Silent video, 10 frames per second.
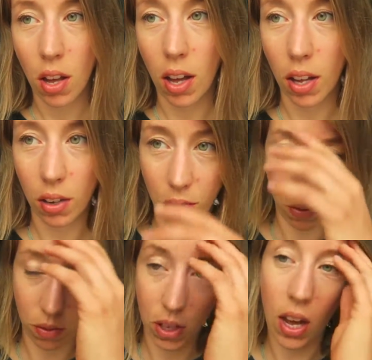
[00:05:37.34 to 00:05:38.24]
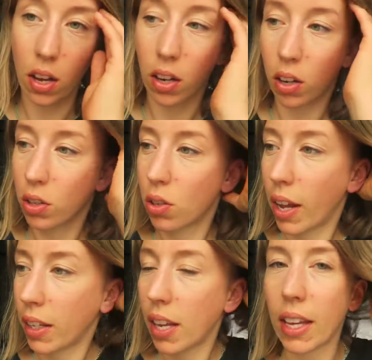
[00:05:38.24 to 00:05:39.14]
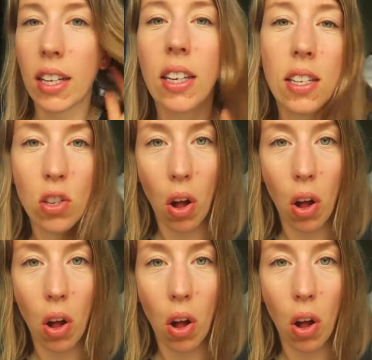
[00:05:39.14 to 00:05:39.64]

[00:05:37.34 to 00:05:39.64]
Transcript: And yeah, and also like taking this